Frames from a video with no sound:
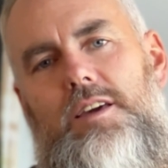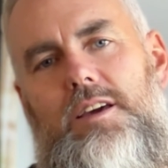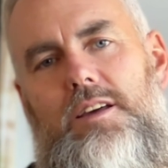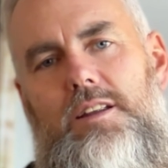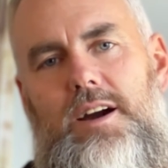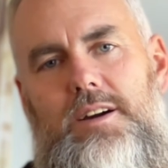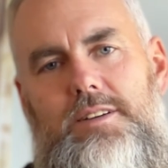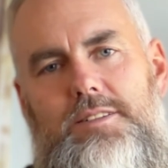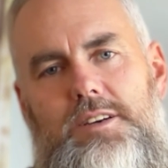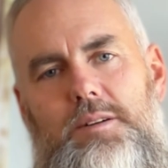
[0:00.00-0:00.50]

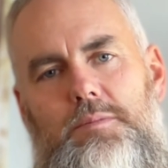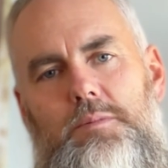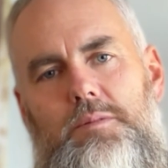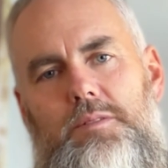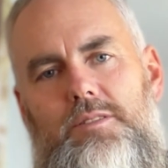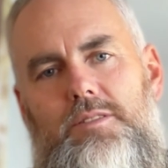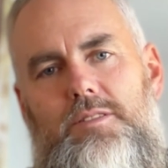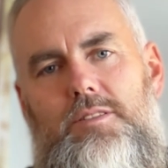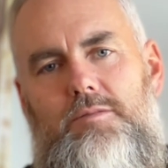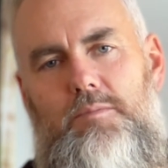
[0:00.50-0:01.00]
connect up
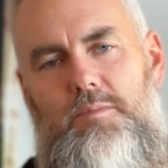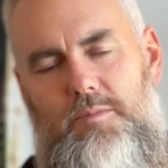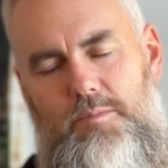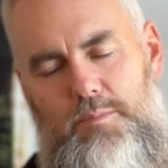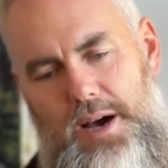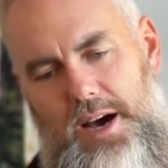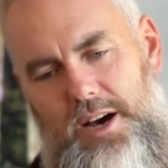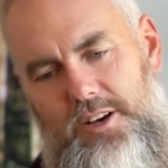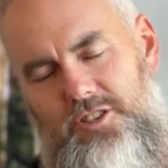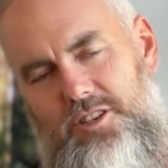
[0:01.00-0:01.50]
with
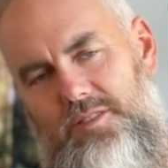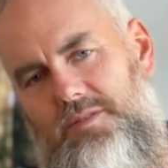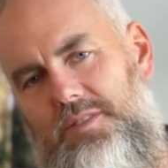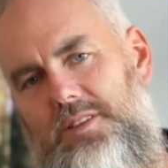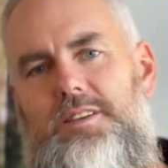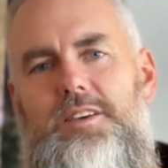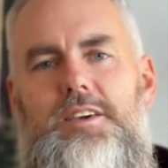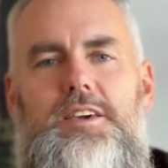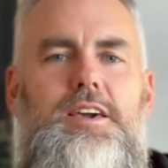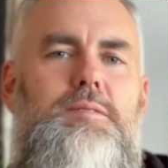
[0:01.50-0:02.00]
Pastor
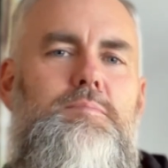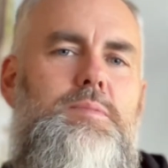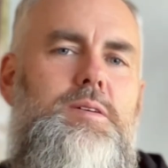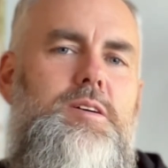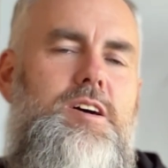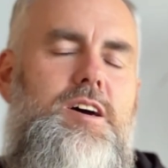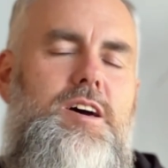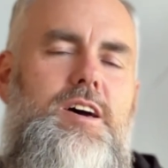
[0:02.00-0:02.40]
Vadim,